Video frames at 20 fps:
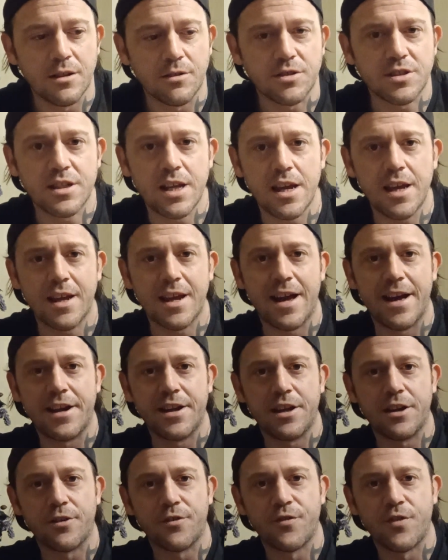staying out
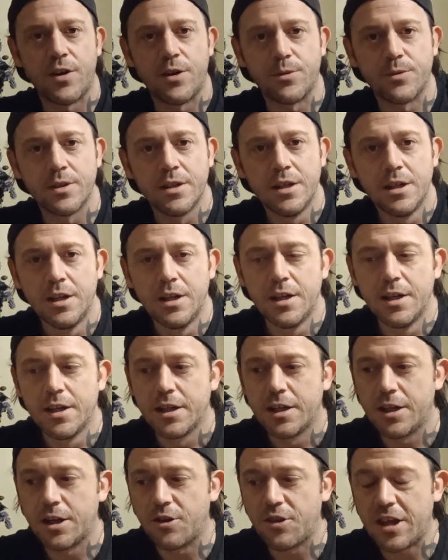of your phone.
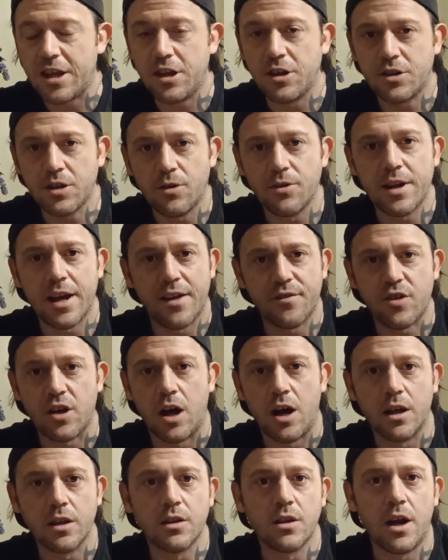That you don't have to
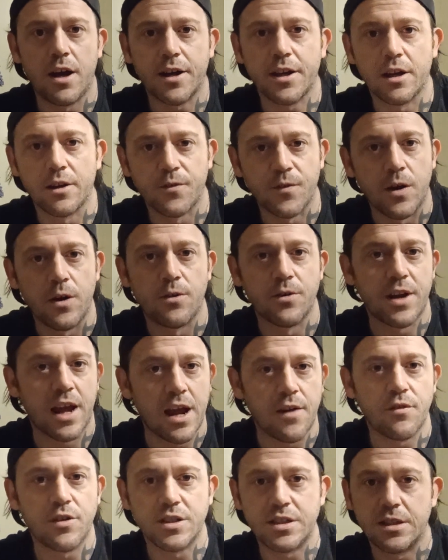unlock your phone
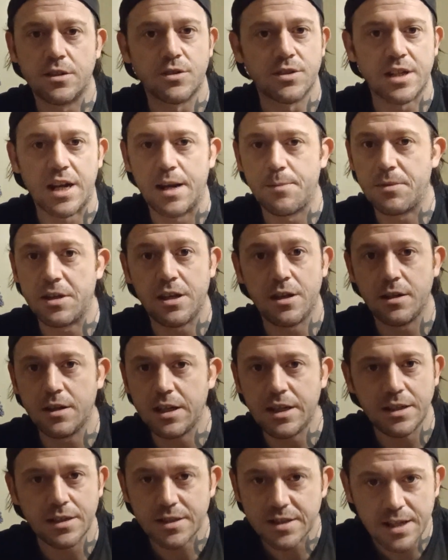every single time that you
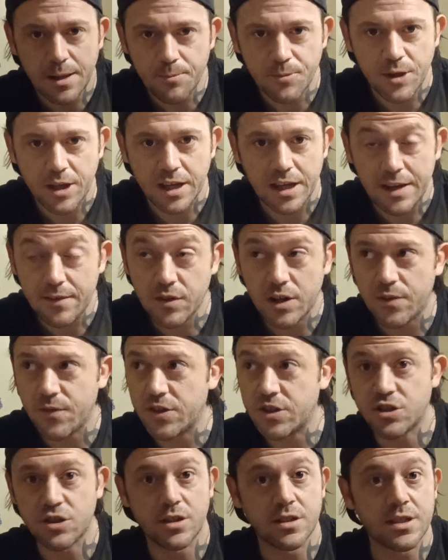need something, even if
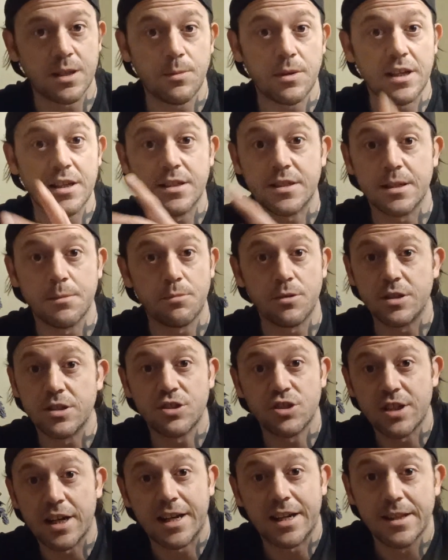it's just something as simple
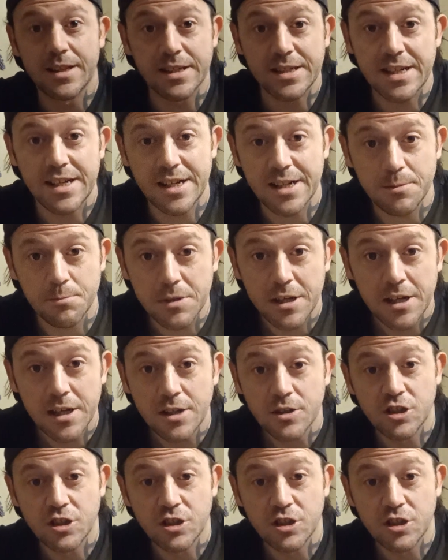as checking the time.